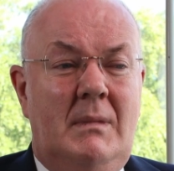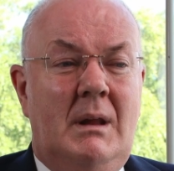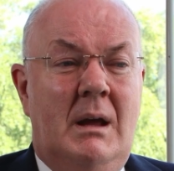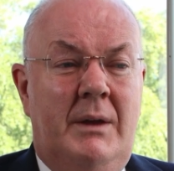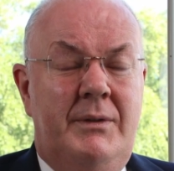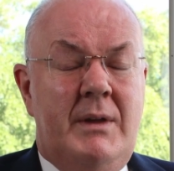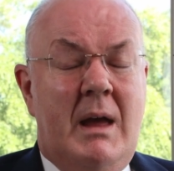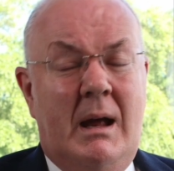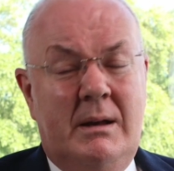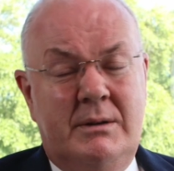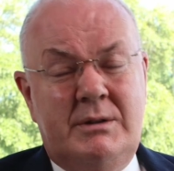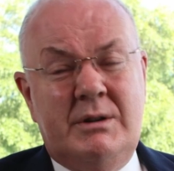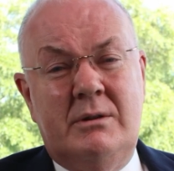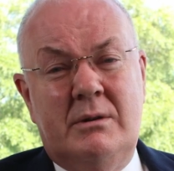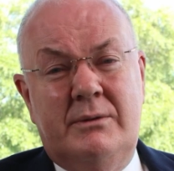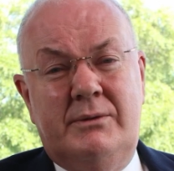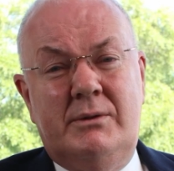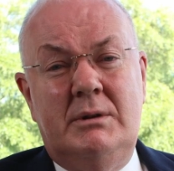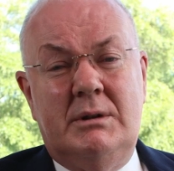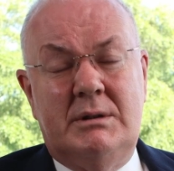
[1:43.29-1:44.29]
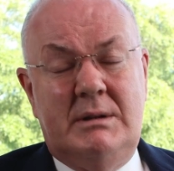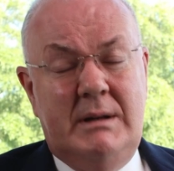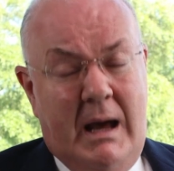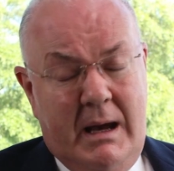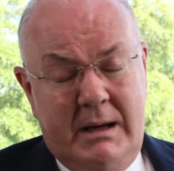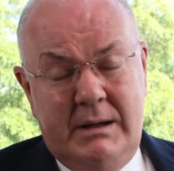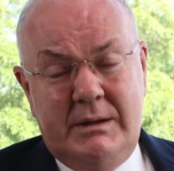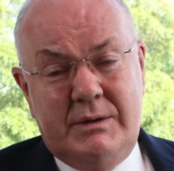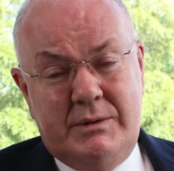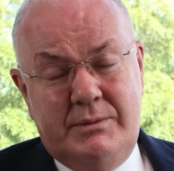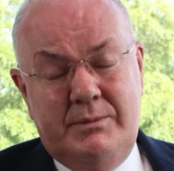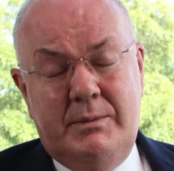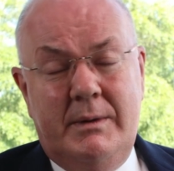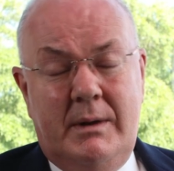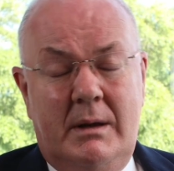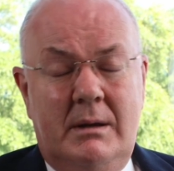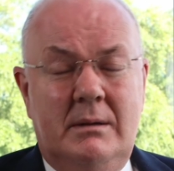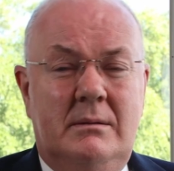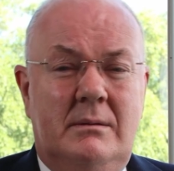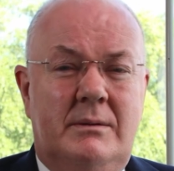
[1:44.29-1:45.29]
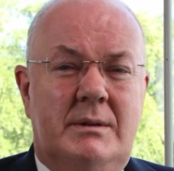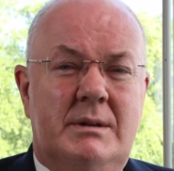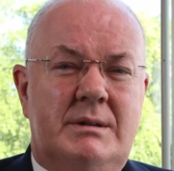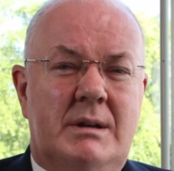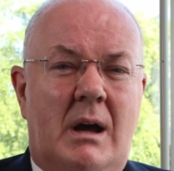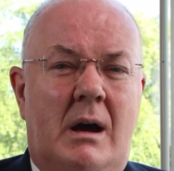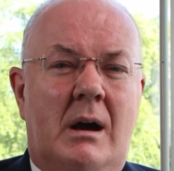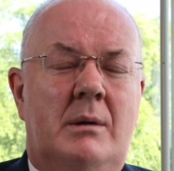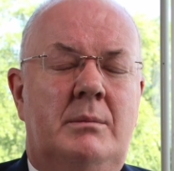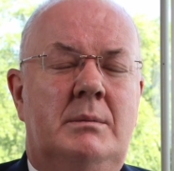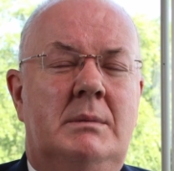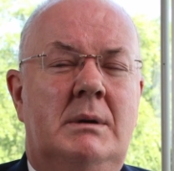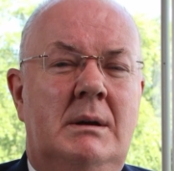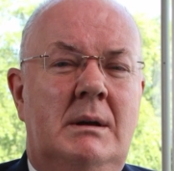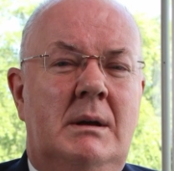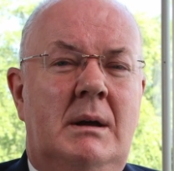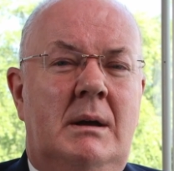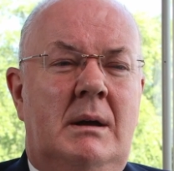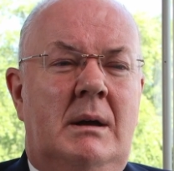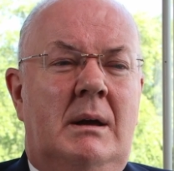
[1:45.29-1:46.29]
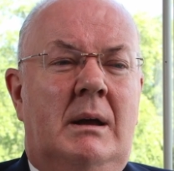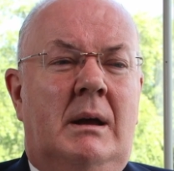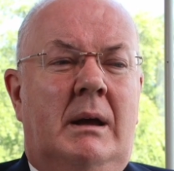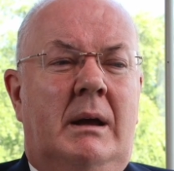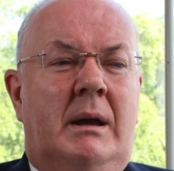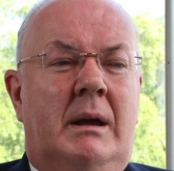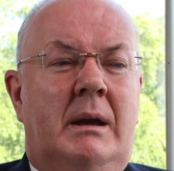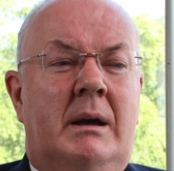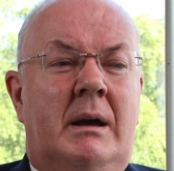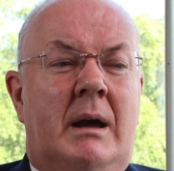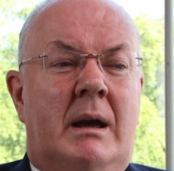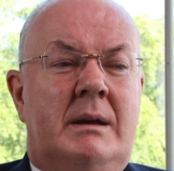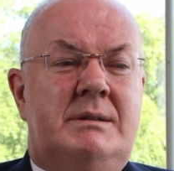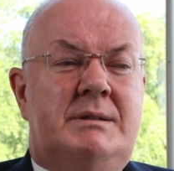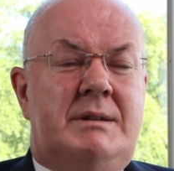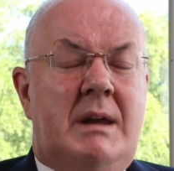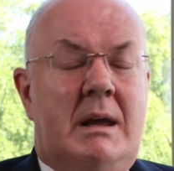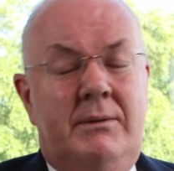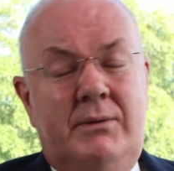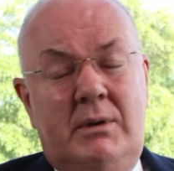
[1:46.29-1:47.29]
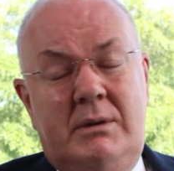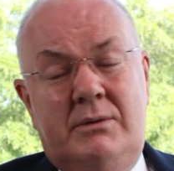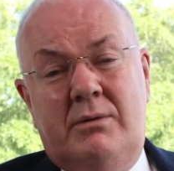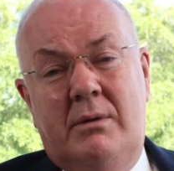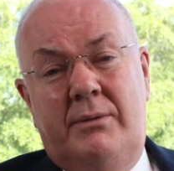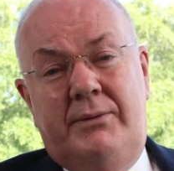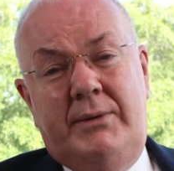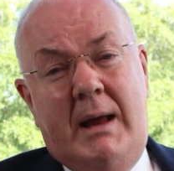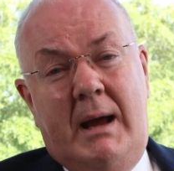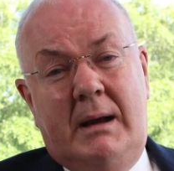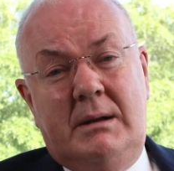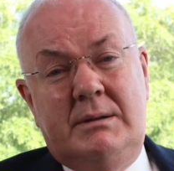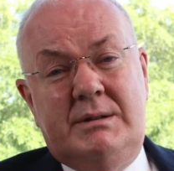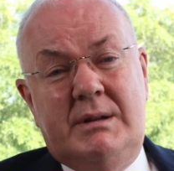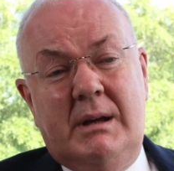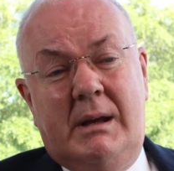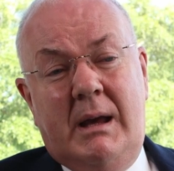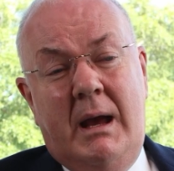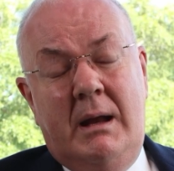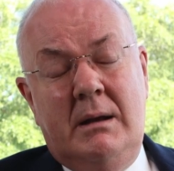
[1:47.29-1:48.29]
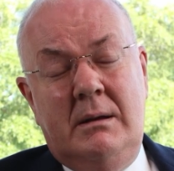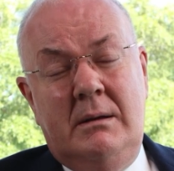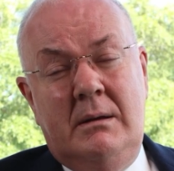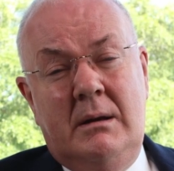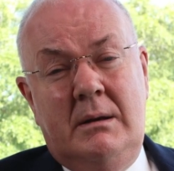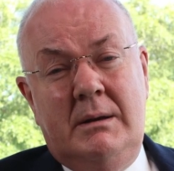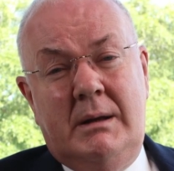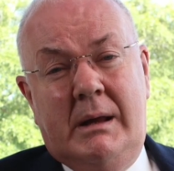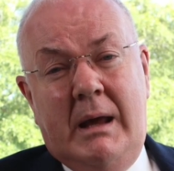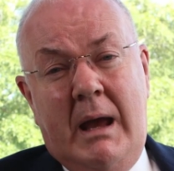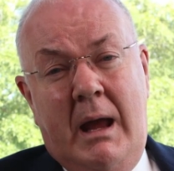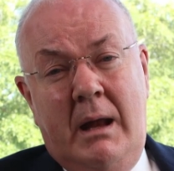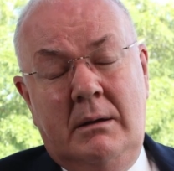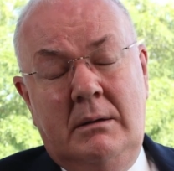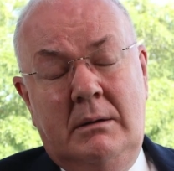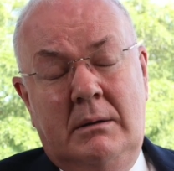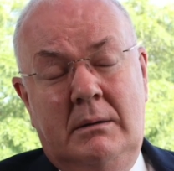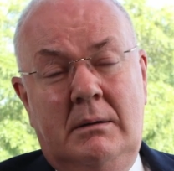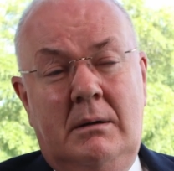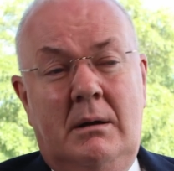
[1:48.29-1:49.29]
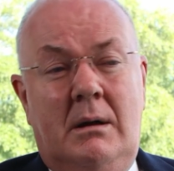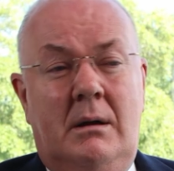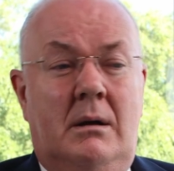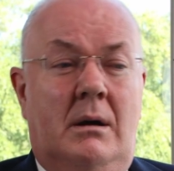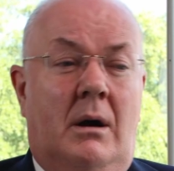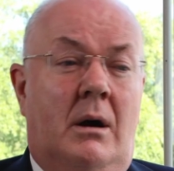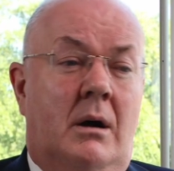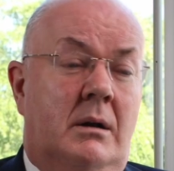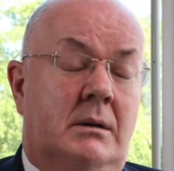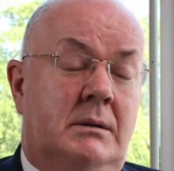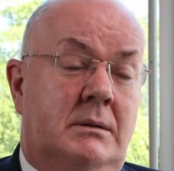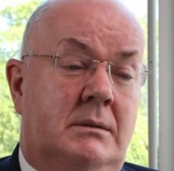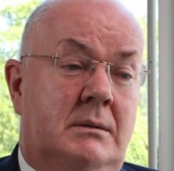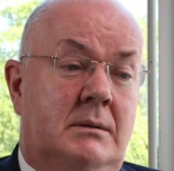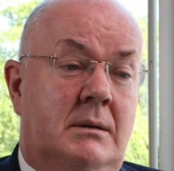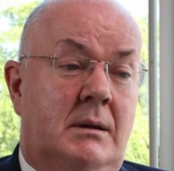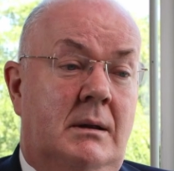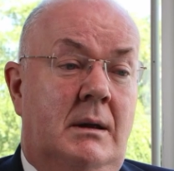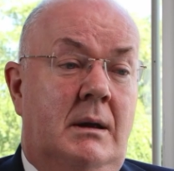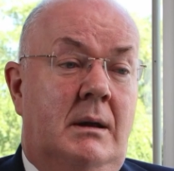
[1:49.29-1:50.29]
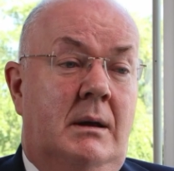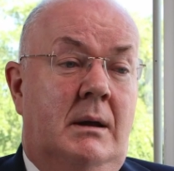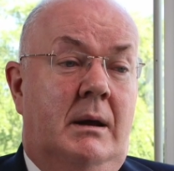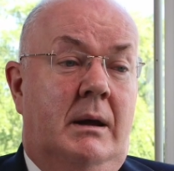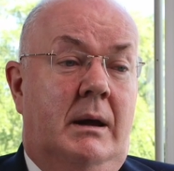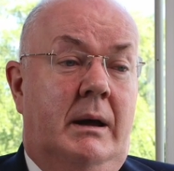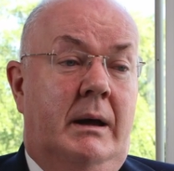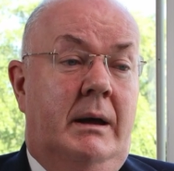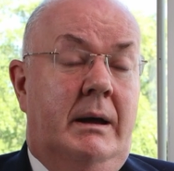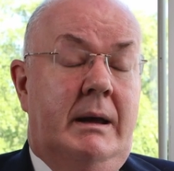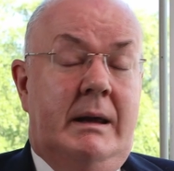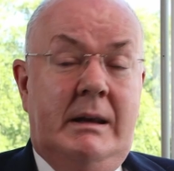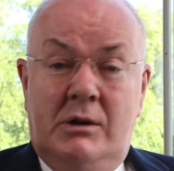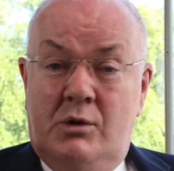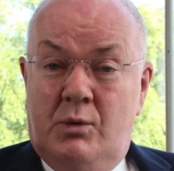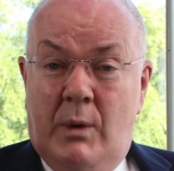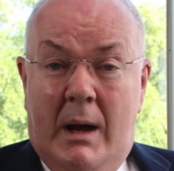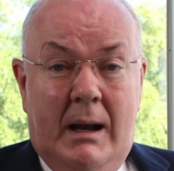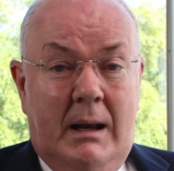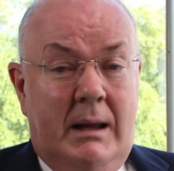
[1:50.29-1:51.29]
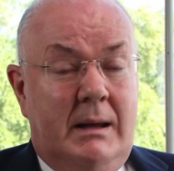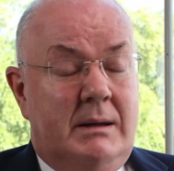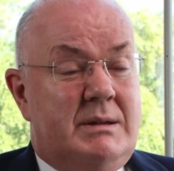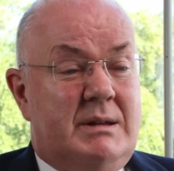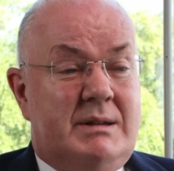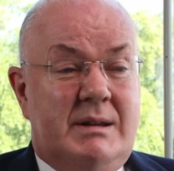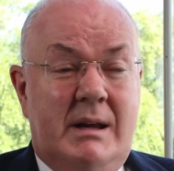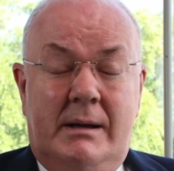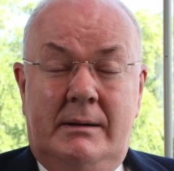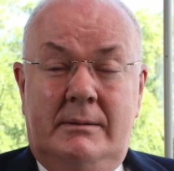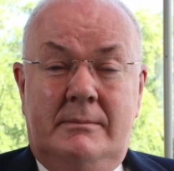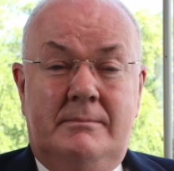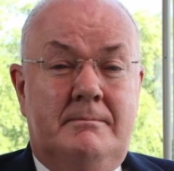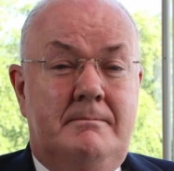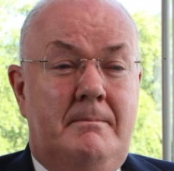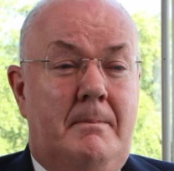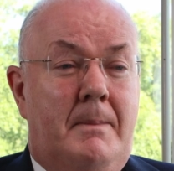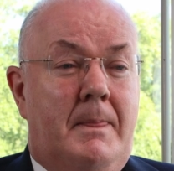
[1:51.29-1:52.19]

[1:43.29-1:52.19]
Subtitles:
And the answer, of course, lies within the psalm. As David reflects again and again on indwelling sin,